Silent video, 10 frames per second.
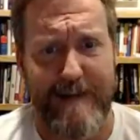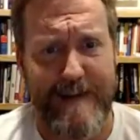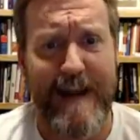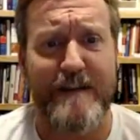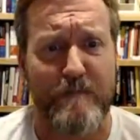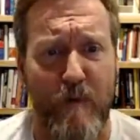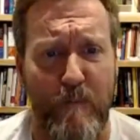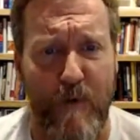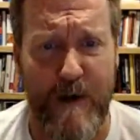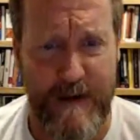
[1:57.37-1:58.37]
decimal
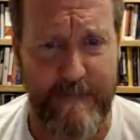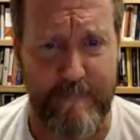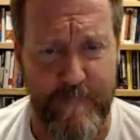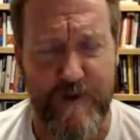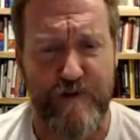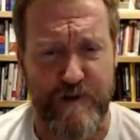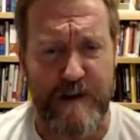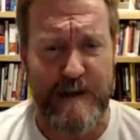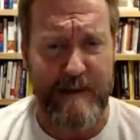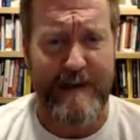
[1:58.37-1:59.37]
point and
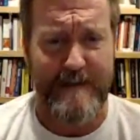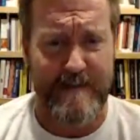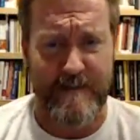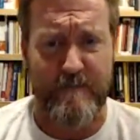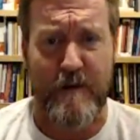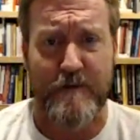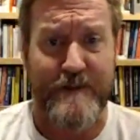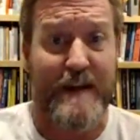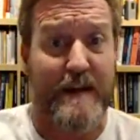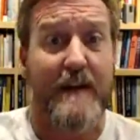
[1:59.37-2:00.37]
usually lots of
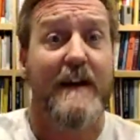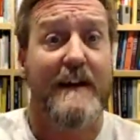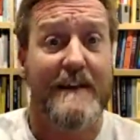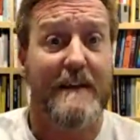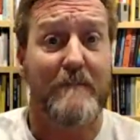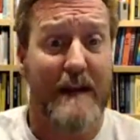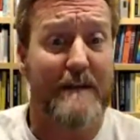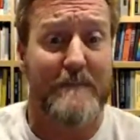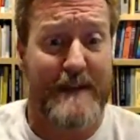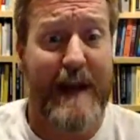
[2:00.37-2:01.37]
zeros and
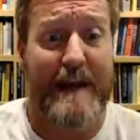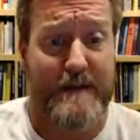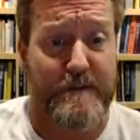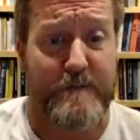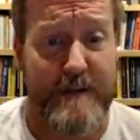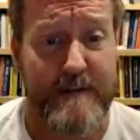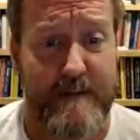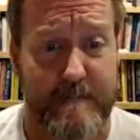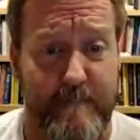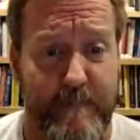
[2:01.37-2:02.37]
sometimes asterisks.